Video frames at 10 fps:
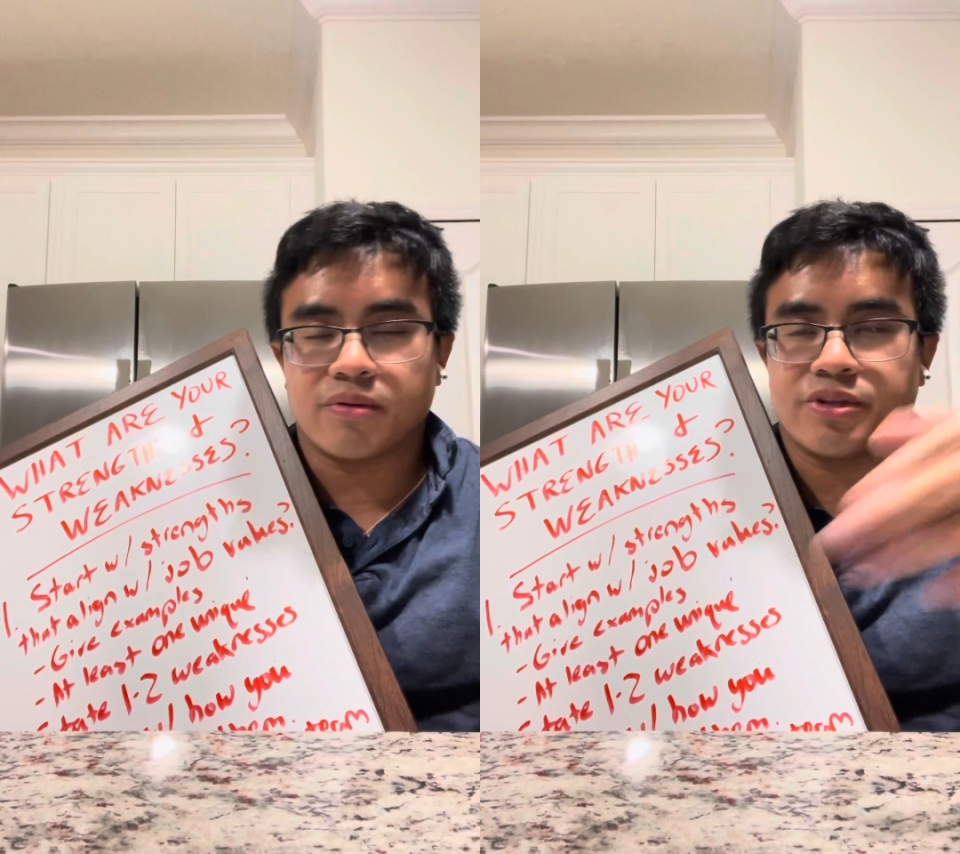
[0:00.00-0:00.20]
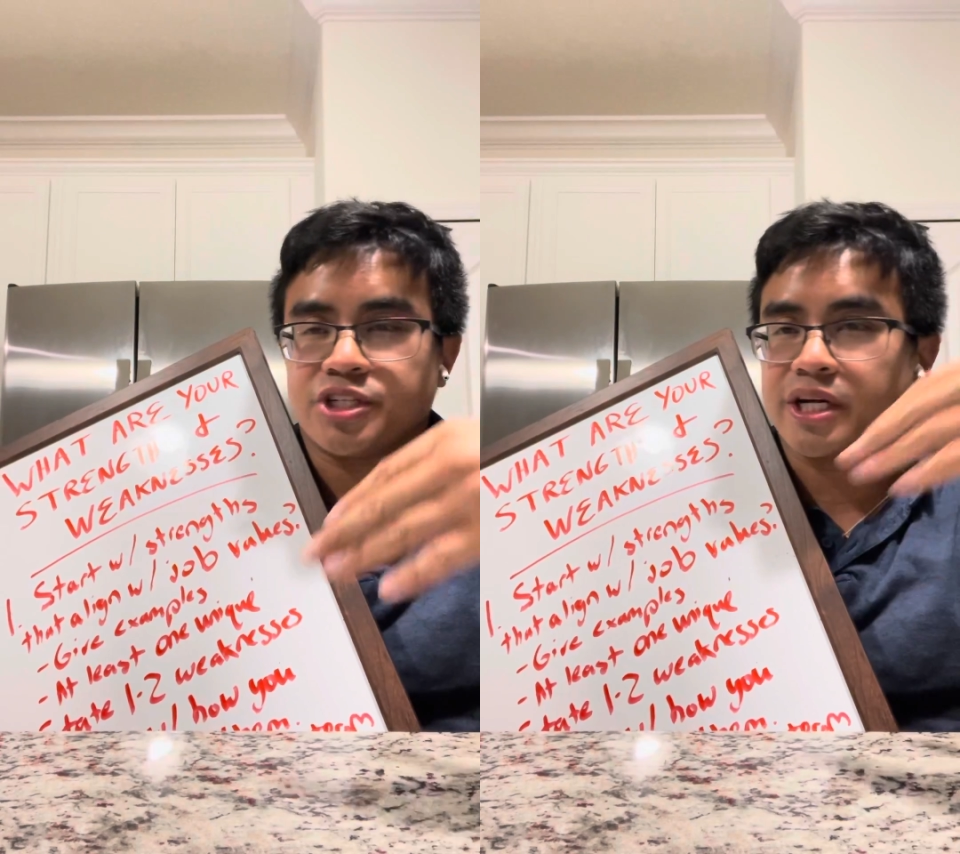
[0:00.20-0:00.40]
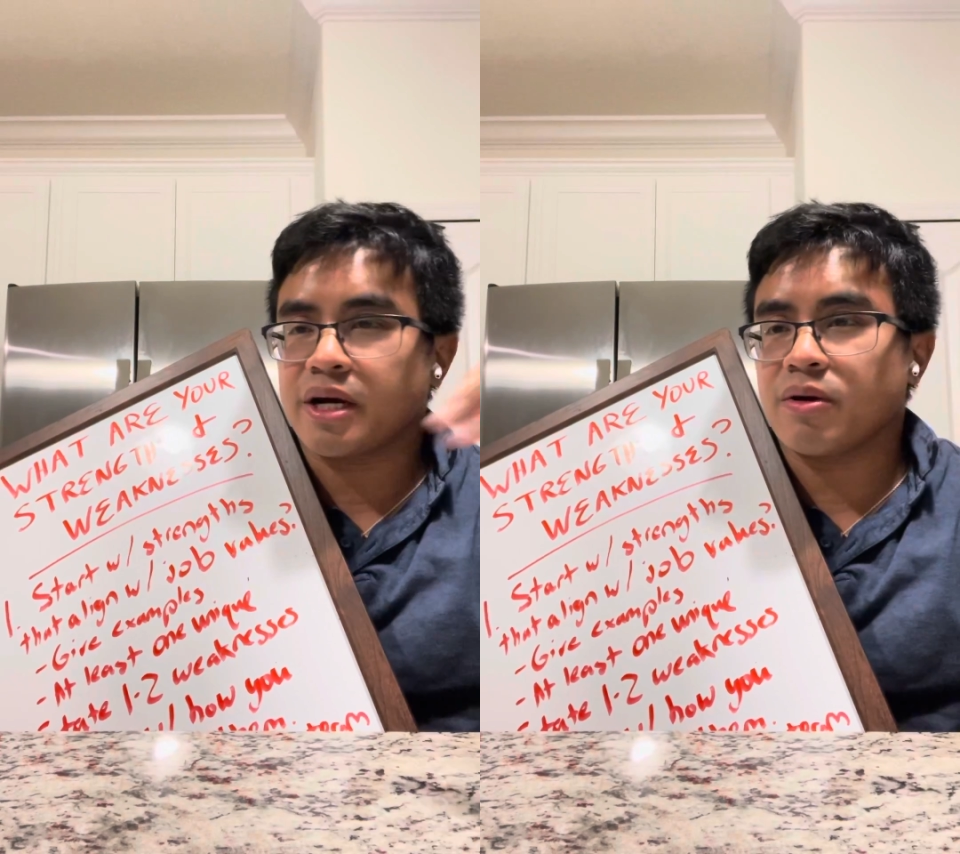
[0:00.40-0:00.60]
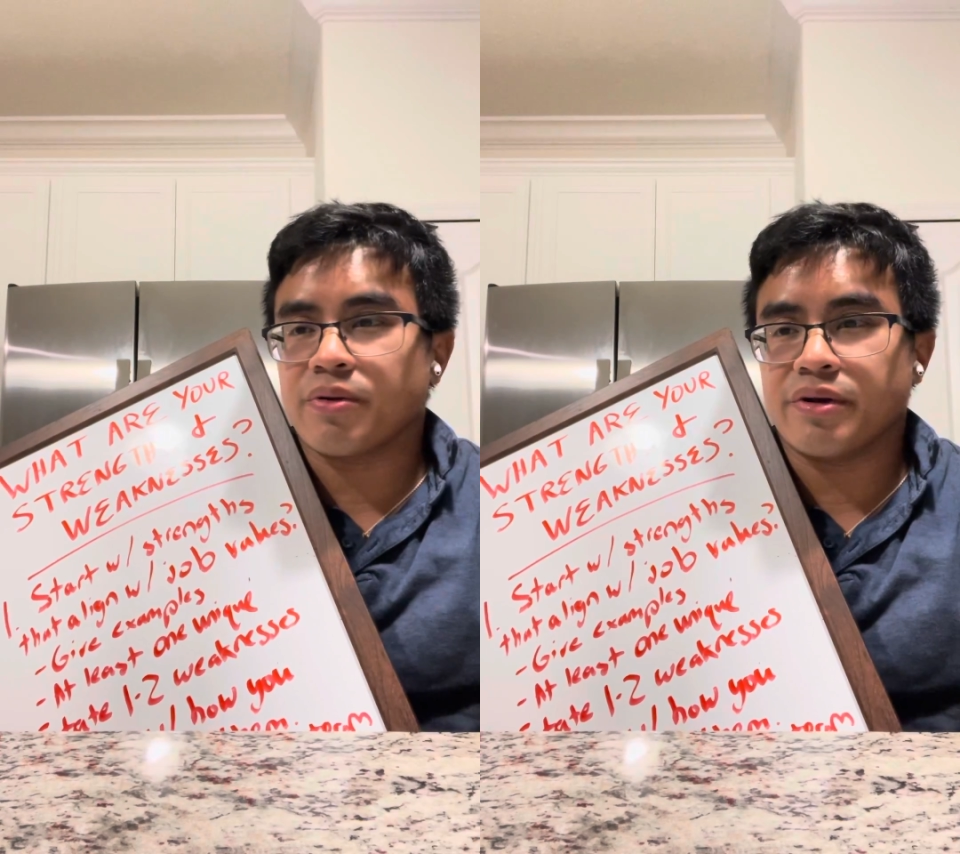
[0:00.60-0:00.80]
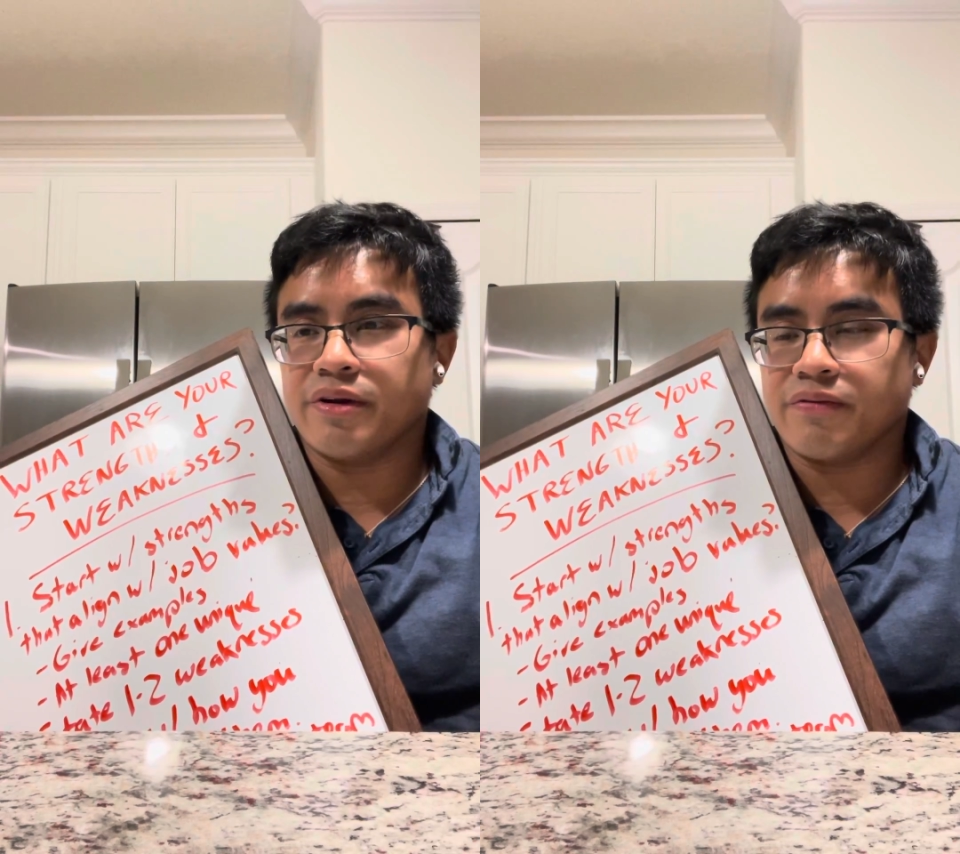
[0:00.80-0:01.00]
check out all
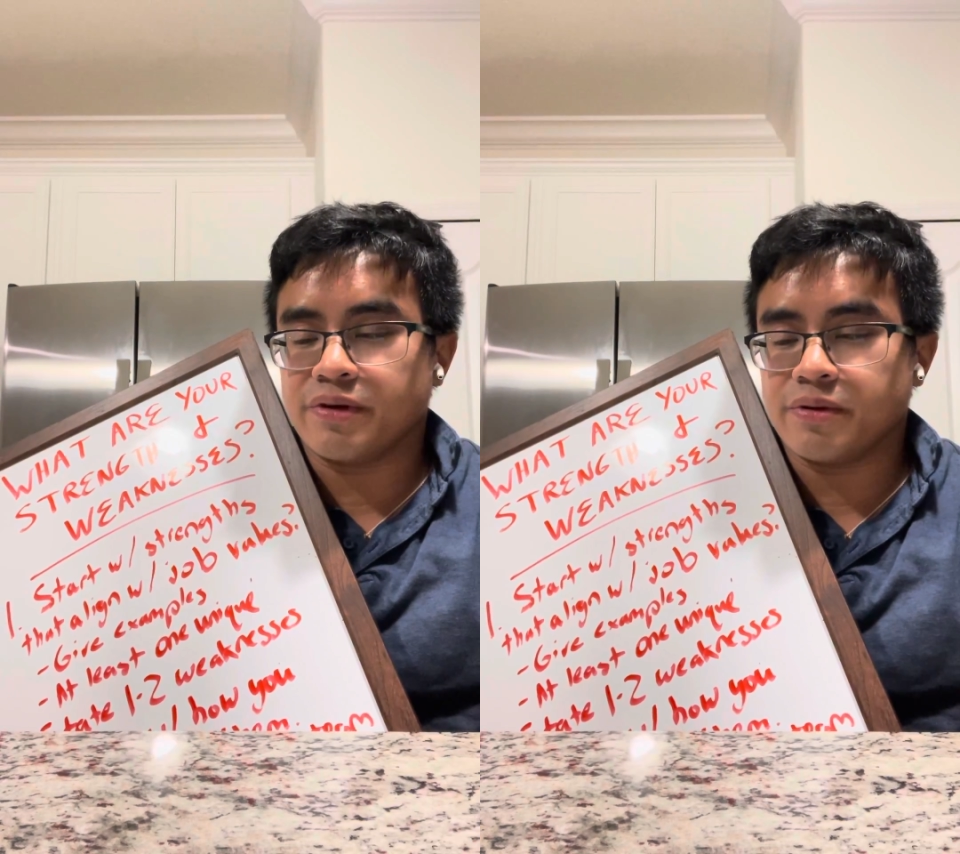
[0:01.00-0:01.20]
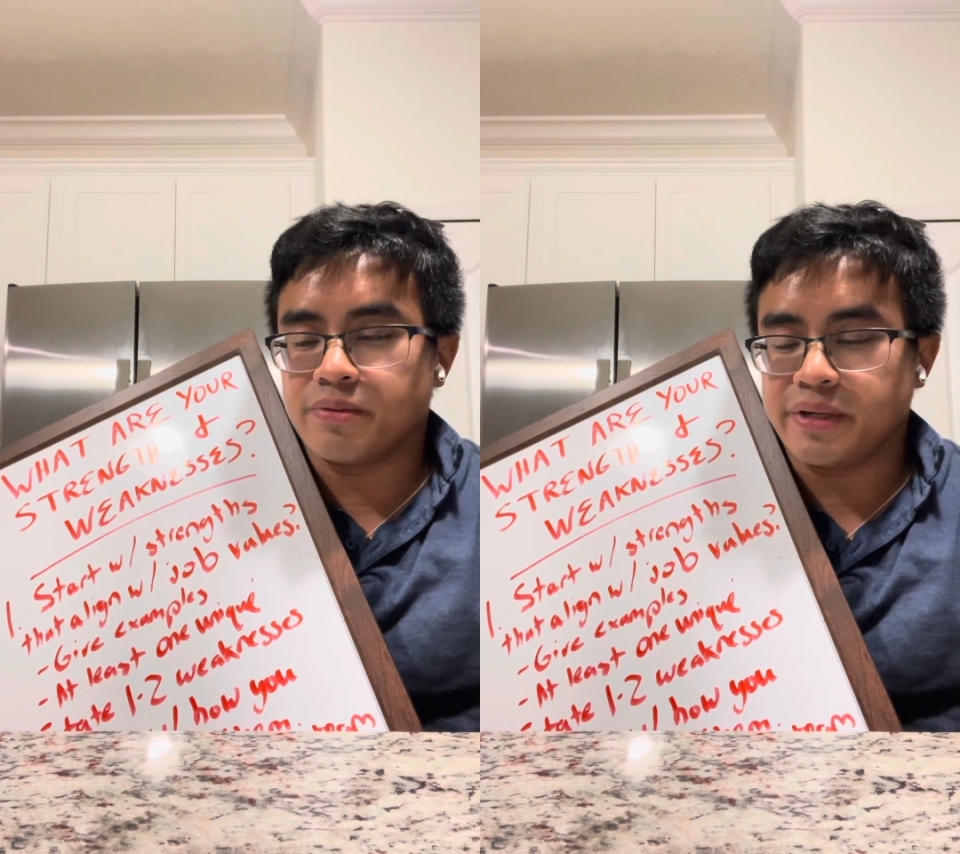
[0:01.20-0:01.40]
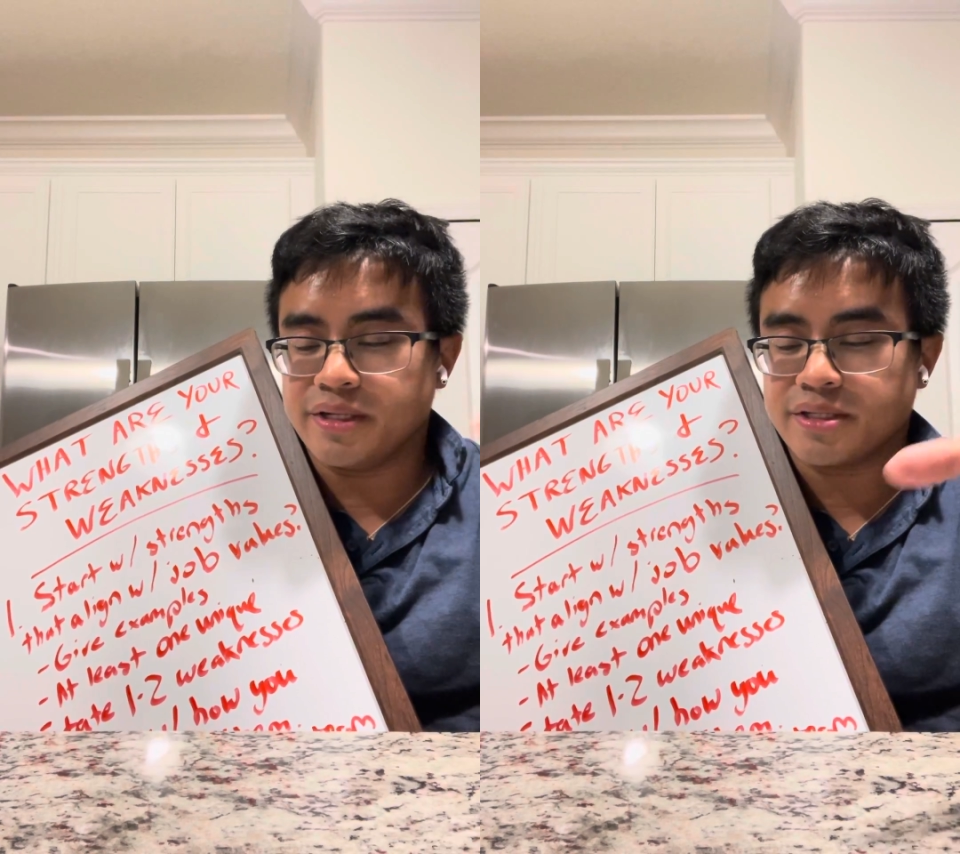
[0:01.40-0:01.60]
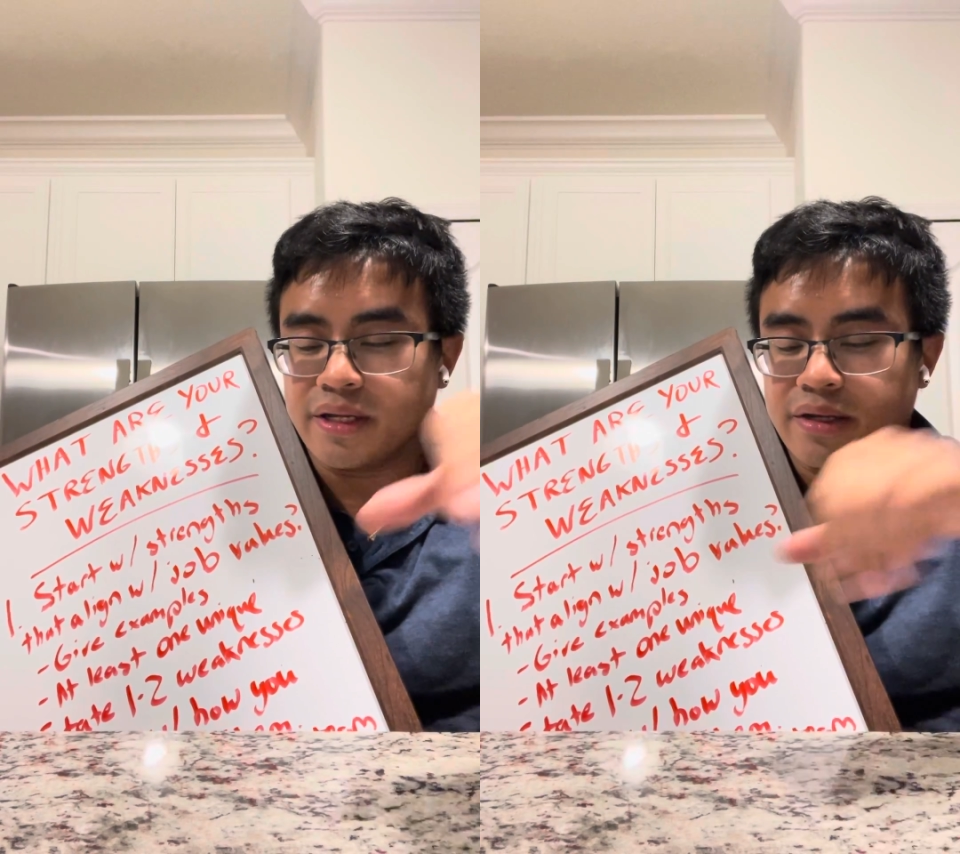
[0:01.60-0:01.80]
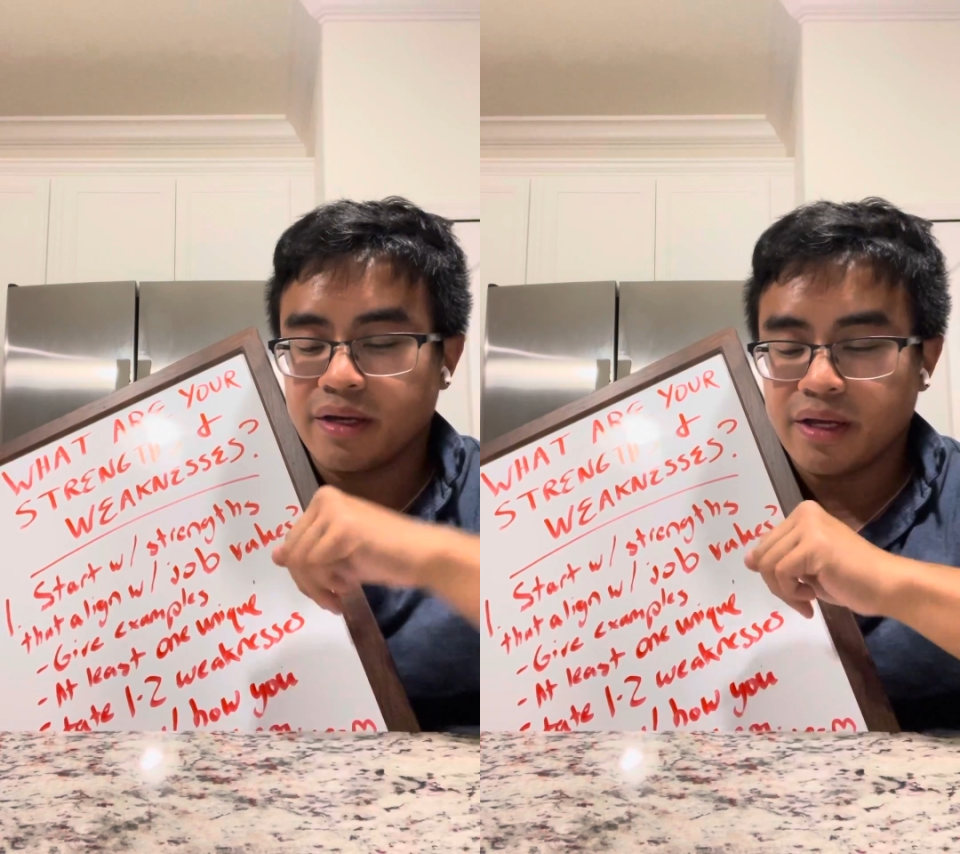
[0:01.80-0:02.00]
their interviewees
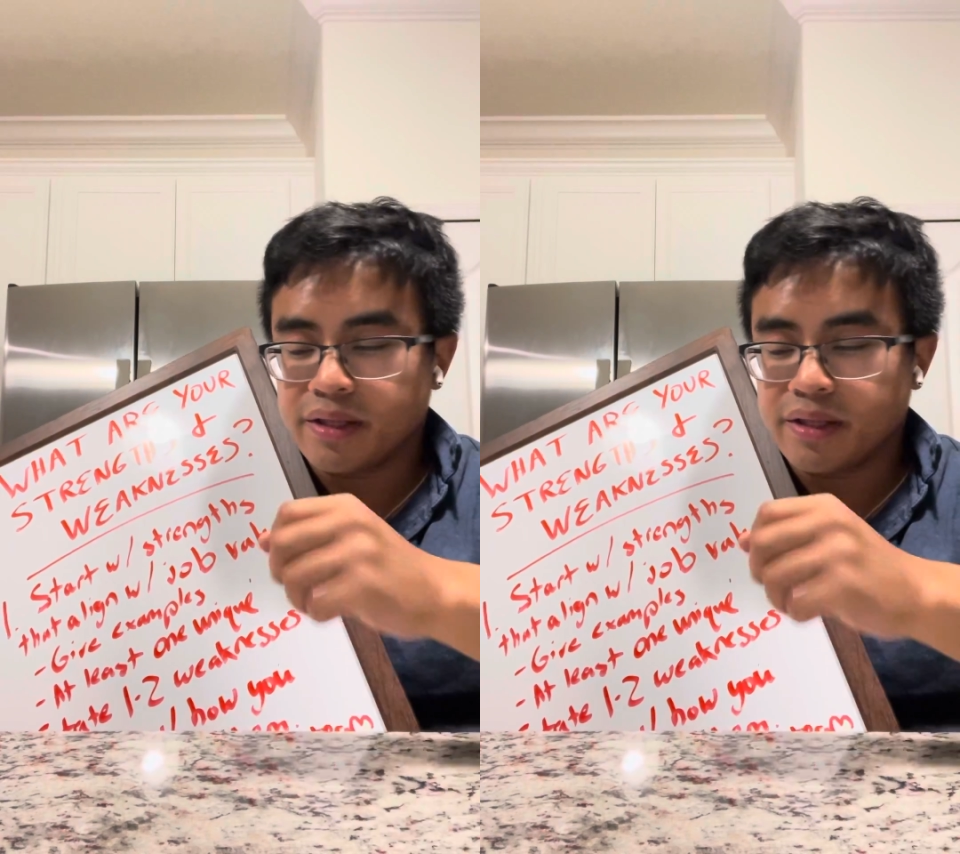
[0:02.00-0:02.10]
and